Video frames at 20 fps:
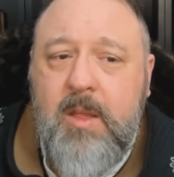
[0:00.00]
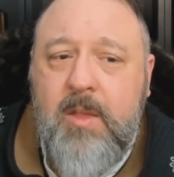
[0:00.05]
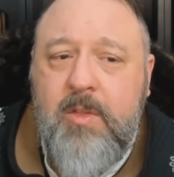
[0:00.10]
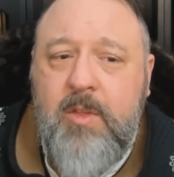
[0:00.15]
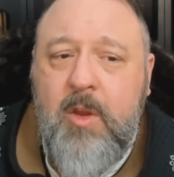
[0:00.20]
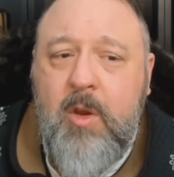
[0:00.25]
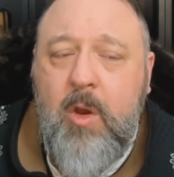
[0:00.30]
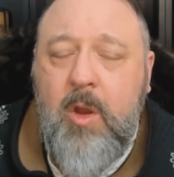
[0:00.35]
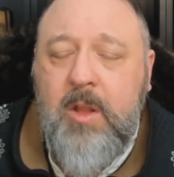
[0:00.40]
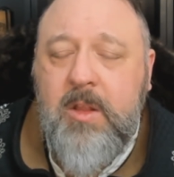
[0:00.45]

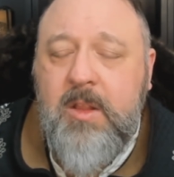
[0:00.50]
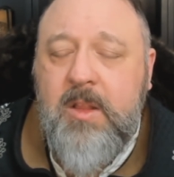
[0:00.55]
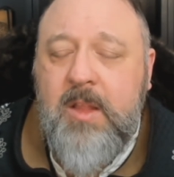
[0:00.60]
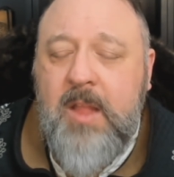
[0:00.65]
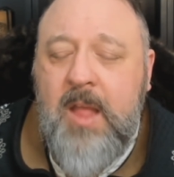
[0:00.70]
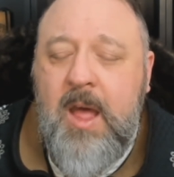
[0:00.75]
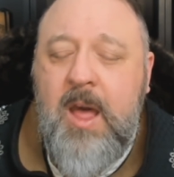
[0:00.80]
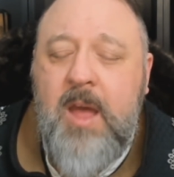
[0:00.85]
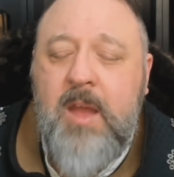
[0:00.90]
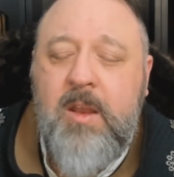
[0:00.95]
a
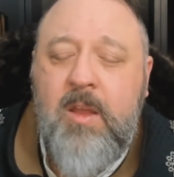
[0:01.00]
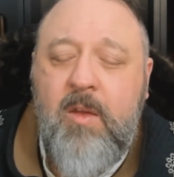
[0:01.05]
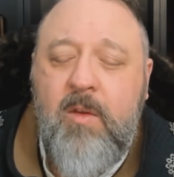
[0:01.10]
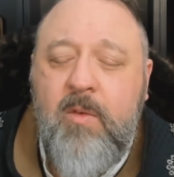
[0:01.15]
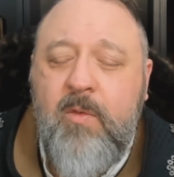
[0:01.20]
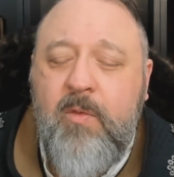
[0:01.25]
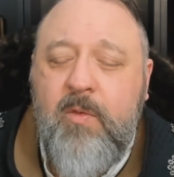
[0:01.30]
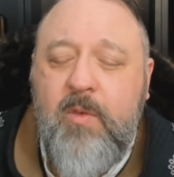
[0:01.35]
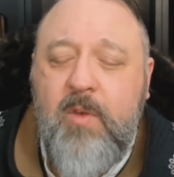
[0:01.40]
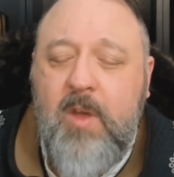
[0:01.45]
lot
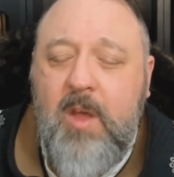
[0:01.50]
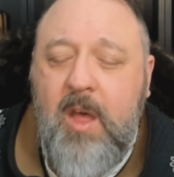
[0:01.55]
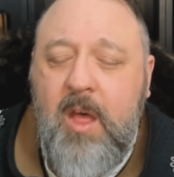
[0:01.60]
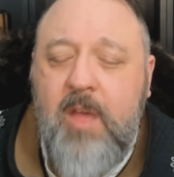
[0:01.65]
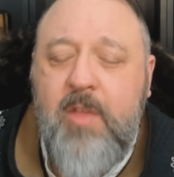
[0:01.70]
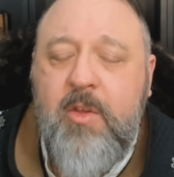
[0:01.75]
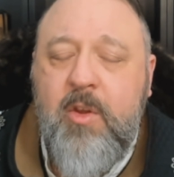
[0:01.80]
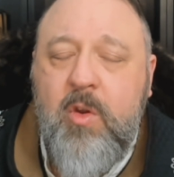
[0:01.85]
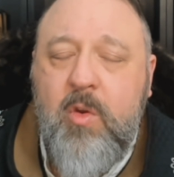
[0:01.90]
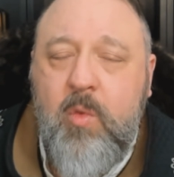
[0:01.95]
of
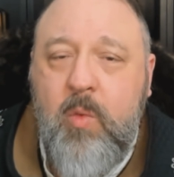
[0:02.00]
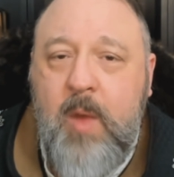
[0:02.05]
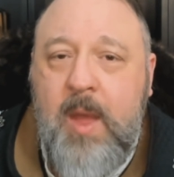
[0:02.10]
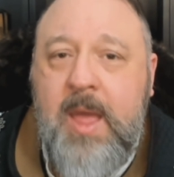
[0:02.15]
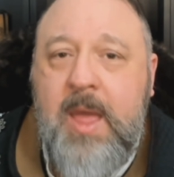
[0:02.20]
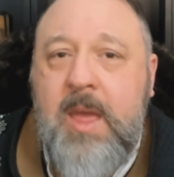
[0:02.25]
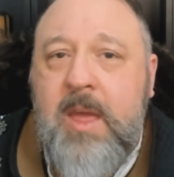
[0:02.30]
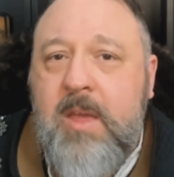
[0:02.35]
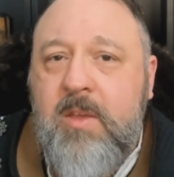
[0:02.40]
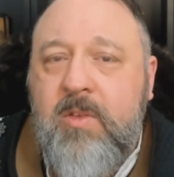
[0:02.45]
other
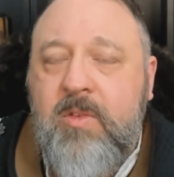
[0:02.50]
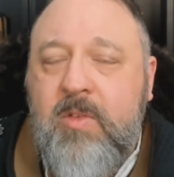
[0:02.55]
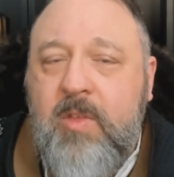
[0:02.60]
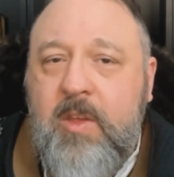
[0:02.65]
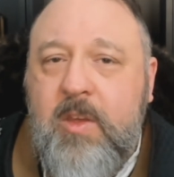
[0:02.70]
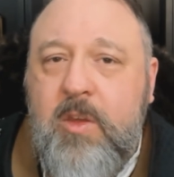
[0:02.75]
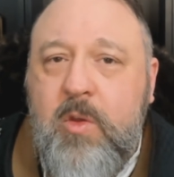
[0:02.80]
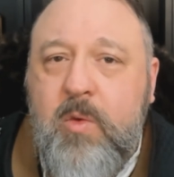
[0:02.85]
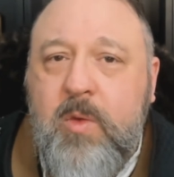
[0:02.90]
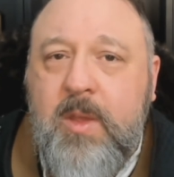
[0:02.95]
ways
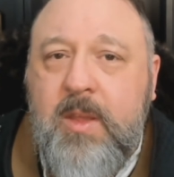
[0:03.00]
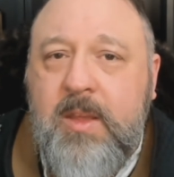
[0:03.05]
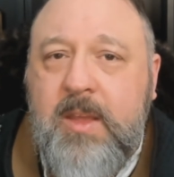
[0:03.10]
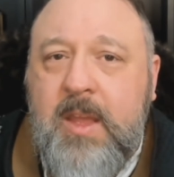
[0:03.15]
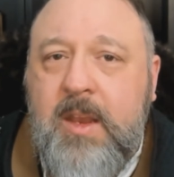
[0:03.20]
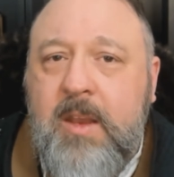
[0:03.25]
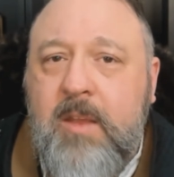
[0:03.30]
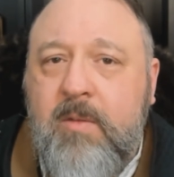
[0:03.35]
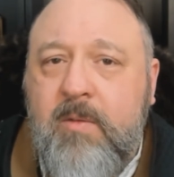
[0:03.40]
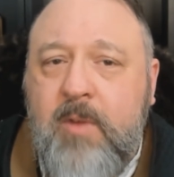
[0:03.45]
that you can
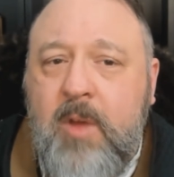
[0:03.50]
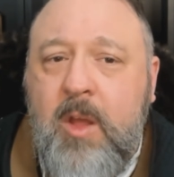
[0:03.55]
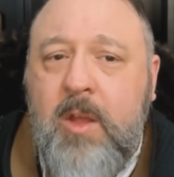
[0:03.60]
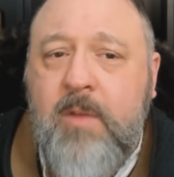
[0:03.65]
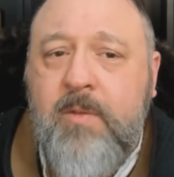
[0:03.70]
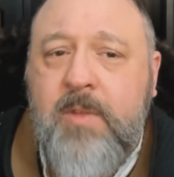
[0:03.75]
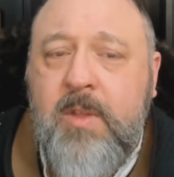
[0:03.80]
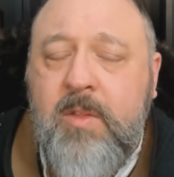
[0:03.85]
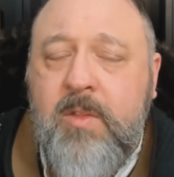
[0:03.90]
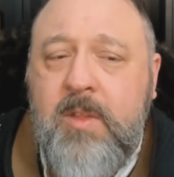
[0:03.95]
get
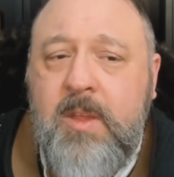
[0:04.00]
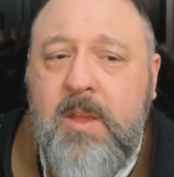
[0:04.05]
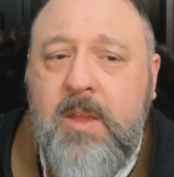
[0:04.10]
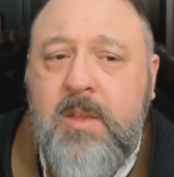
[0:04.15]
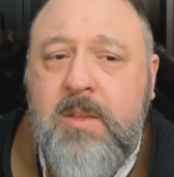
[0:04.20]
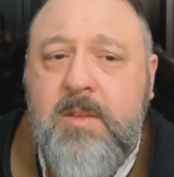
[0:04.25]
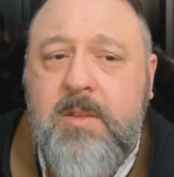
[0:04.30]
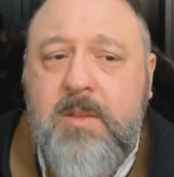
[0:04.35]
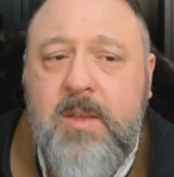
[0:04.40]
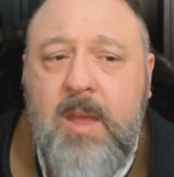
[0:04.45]
involved in
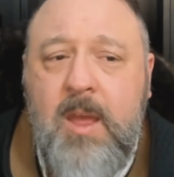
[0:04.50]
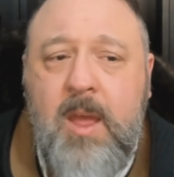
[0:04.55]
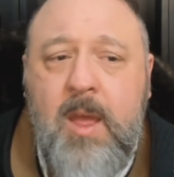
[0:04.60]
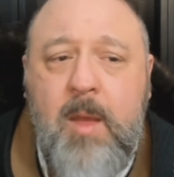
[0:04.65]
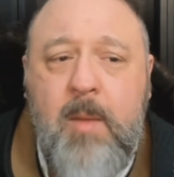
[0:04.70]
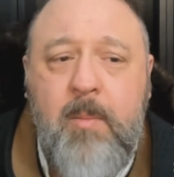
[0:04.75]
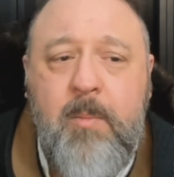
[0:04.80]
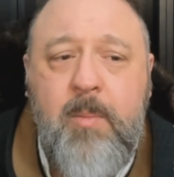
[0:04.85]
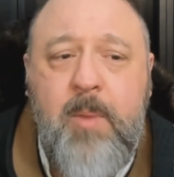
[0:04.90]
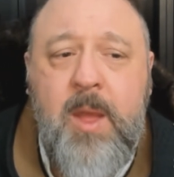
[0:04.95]
this,
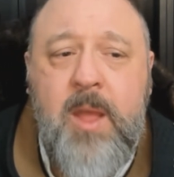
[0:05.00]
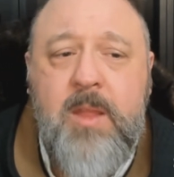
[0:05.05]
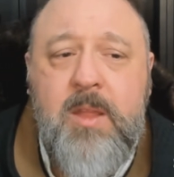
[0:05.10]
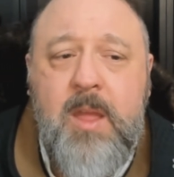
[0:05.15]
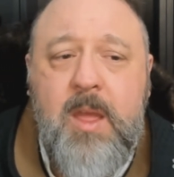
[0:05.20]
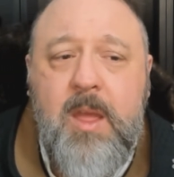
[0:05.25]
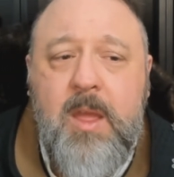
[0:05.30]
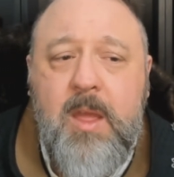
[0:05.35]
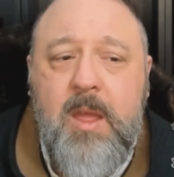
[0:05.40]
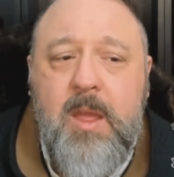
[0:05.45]
but
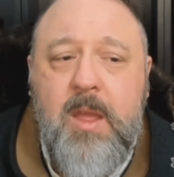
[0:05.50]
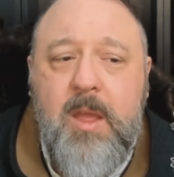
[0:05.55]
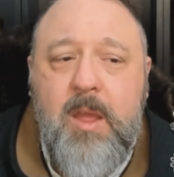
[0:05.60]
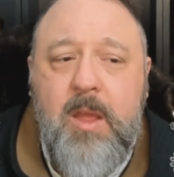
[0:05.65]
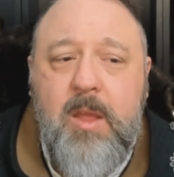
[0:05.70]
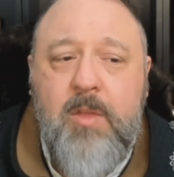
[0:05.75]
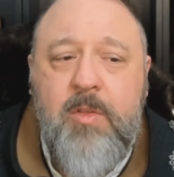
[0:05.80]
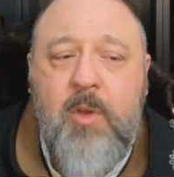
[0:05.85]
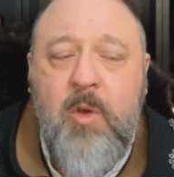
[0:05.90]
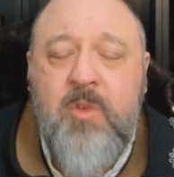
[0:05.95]

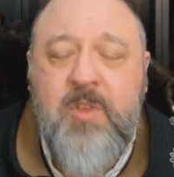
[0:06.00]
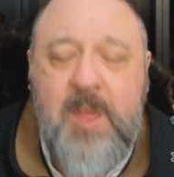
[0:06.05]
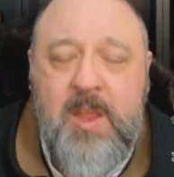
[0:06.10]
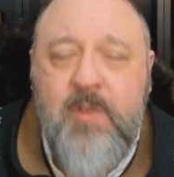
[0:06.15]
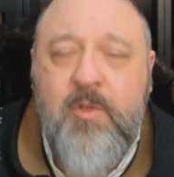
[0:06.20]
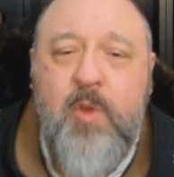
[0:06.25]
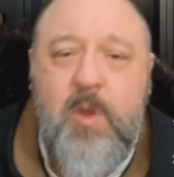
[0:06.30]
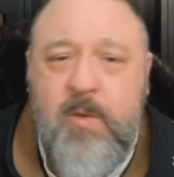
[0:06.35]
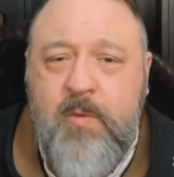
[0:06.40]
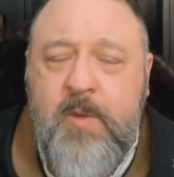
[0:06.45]
those
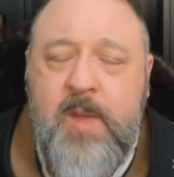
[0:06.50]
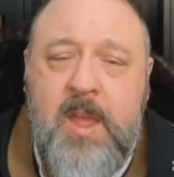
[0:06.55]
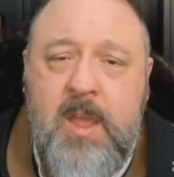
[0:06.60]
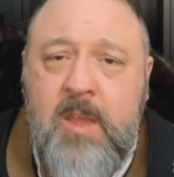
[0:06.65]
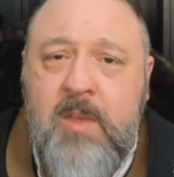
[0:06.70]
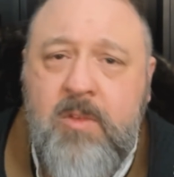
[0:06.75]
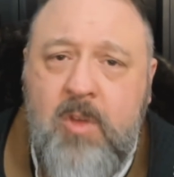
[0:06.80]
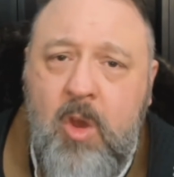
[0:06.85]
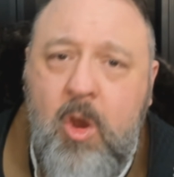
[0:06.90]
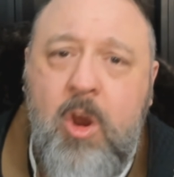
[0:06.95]
entry
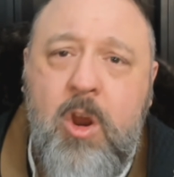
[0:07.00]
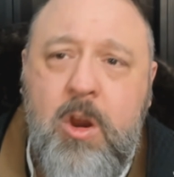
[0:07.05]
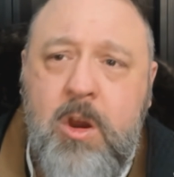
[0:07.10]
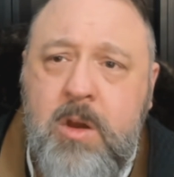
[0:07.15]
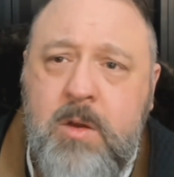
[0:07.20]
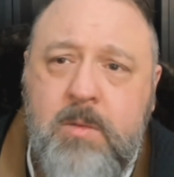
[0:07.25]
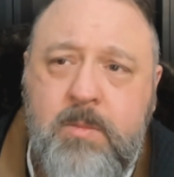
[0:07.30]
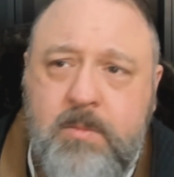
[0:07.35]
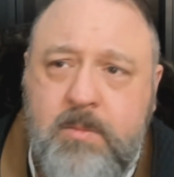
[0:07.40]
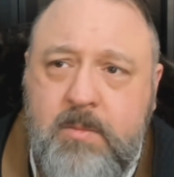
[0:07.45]
fees
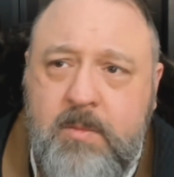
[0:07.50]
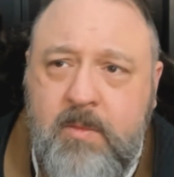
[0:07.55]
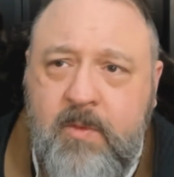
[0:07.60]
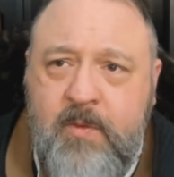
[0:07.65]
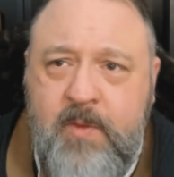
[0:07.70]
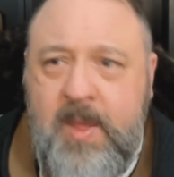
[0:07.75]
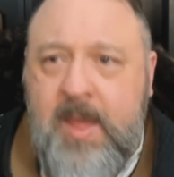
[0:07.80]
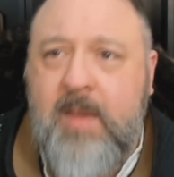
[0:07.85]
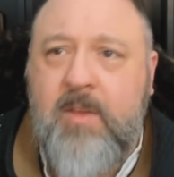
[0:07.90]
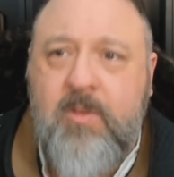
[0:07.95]
are
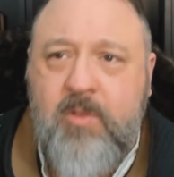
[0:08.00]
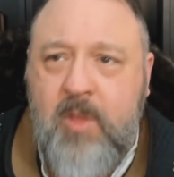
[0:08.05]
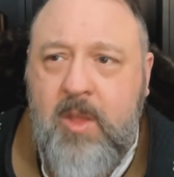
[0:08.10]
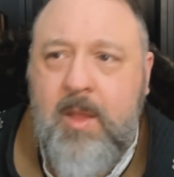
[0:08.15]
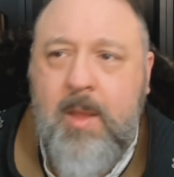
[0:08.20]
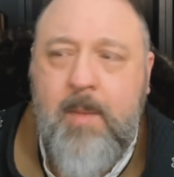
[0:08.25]
fixed.